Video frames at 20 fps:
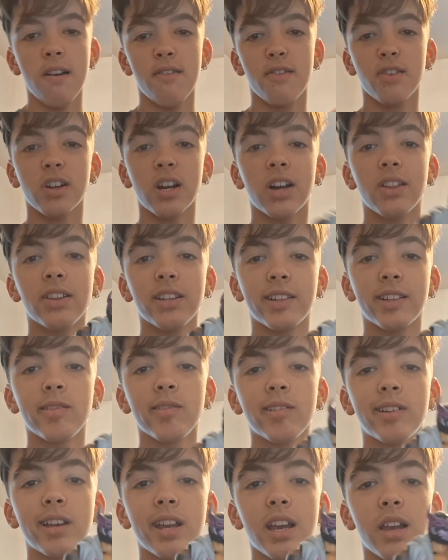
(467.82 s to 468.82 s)
Forgot this
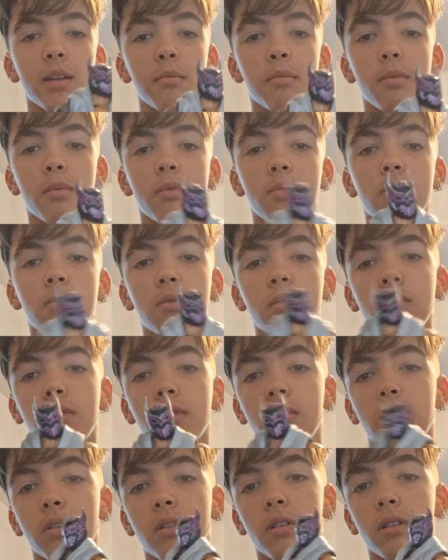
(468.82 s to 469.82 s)
dude's name.
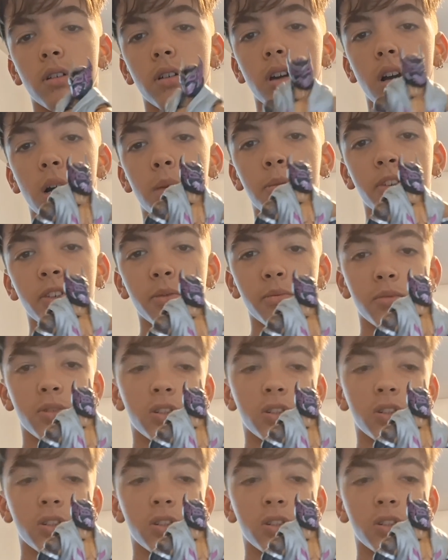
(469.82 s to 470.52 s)
Commented